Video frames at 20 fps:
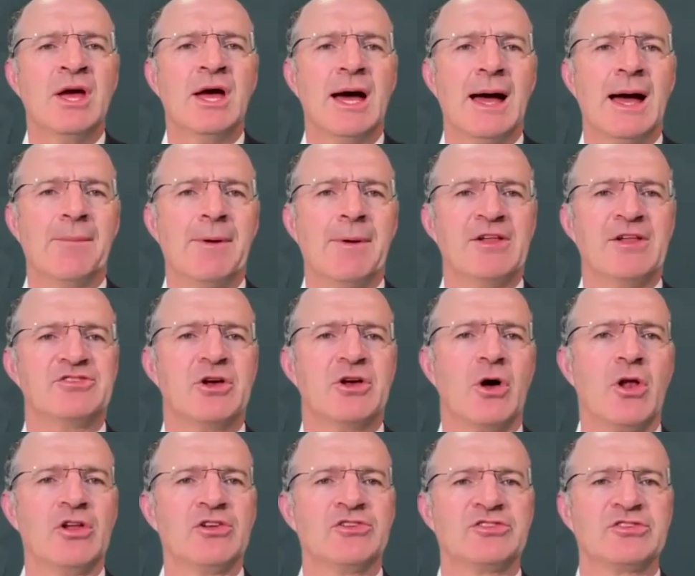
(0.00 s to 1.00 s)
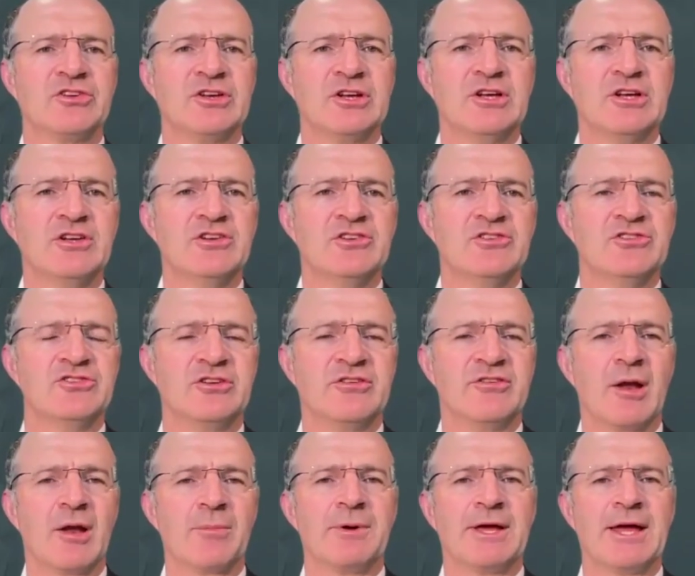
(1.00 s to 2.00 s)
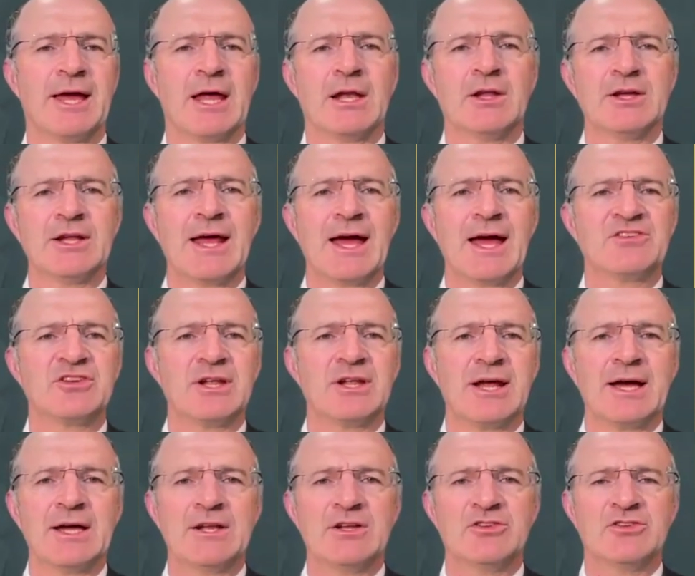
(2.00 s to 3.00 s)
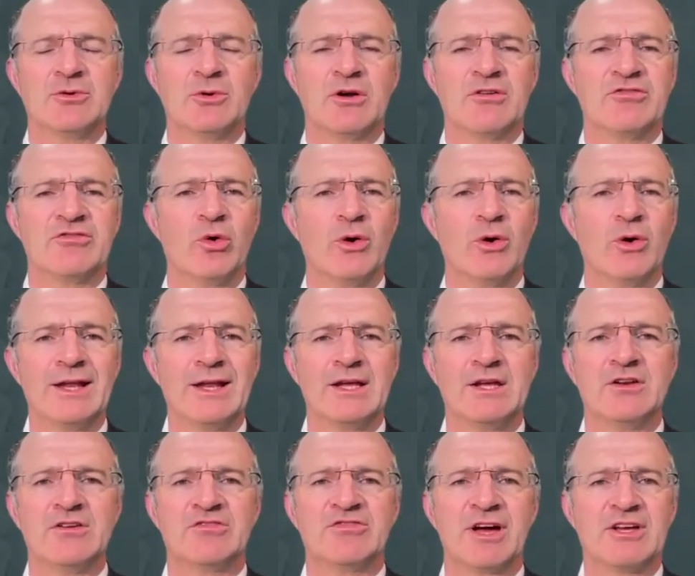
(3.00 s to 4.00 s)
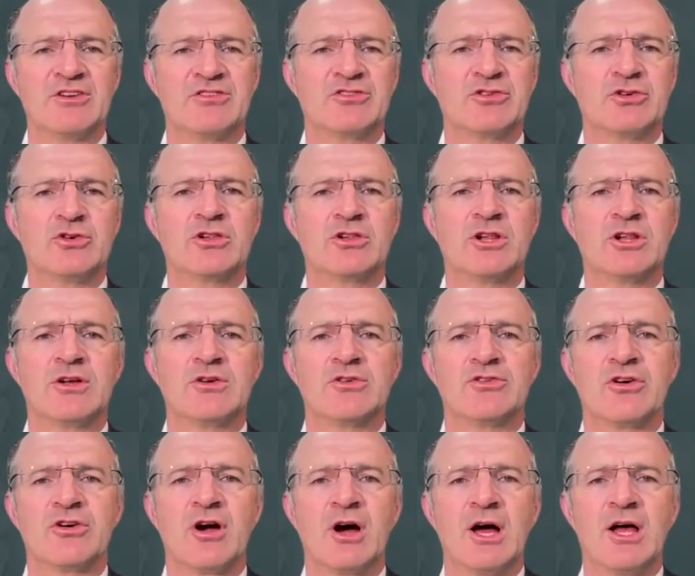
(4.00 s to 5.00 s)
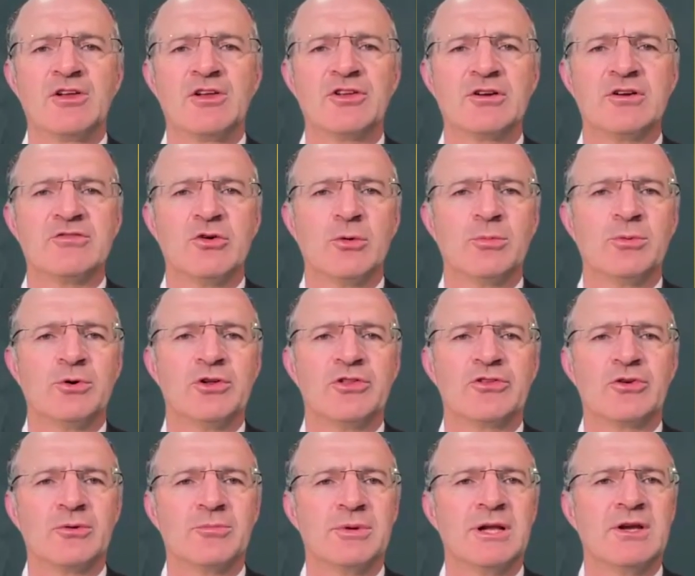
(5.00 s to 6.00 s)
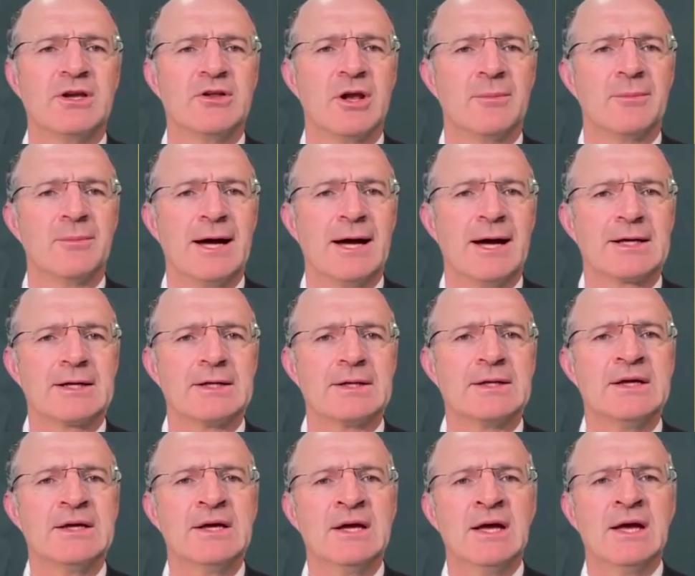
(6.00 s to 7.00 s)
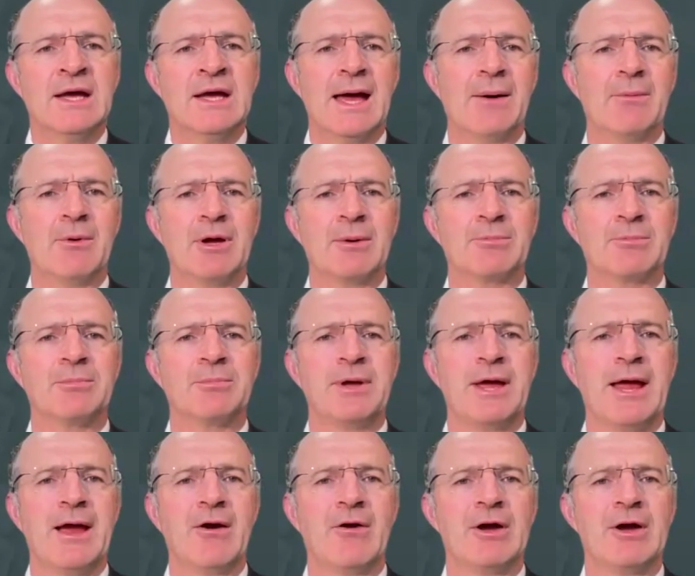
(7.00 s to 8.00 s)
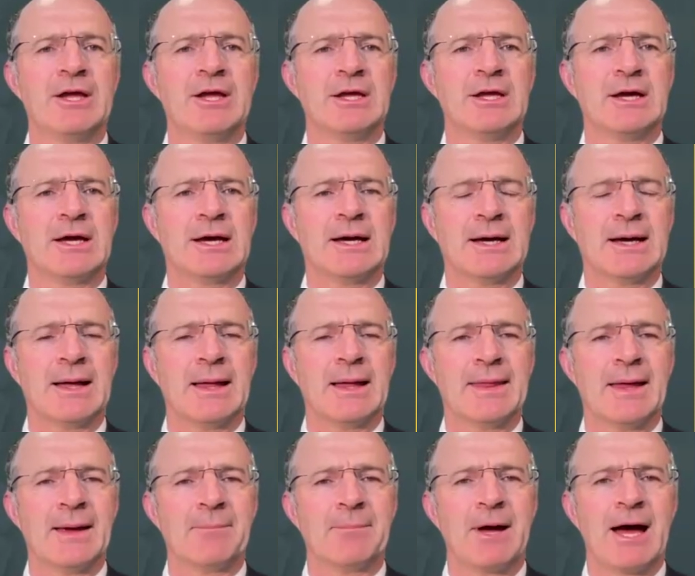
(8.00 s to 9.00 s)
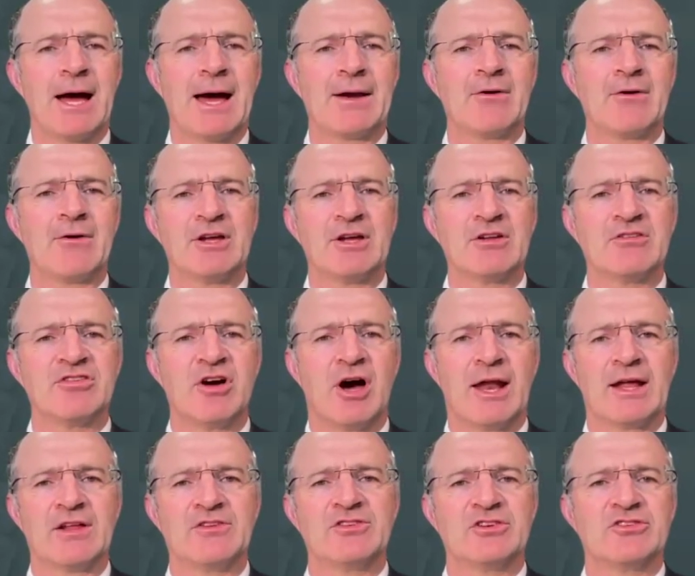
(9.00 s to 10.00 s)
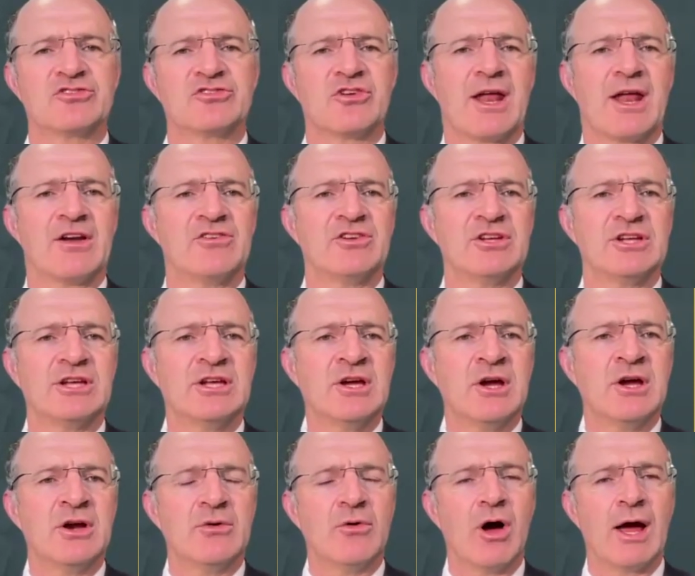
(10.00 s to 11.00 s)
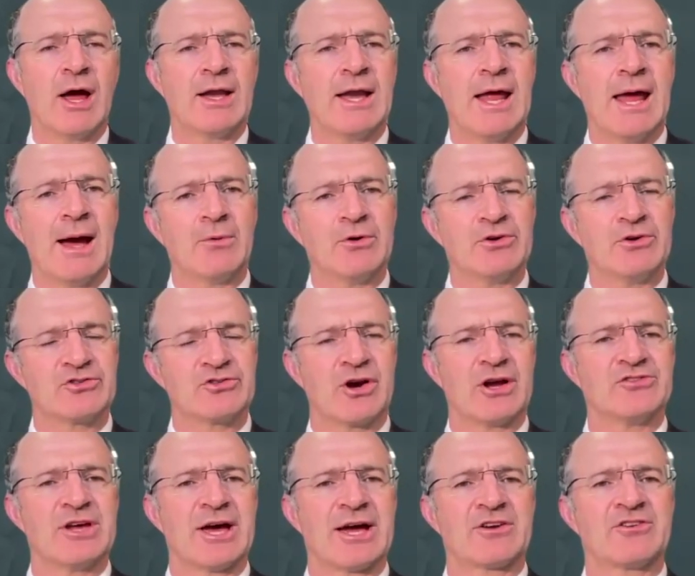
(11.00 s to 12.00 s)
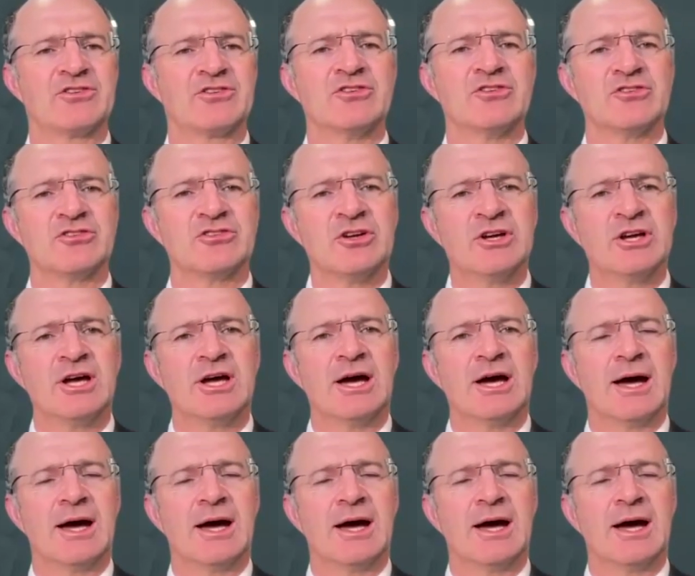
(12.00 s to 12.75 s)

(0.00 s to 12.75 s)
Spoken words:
AdSolus is developing our lead asset, AD214, heading into phase 2 clinical trials in a $4.3 billion market. And we are preparing that partnering and financing strategy right now with transactions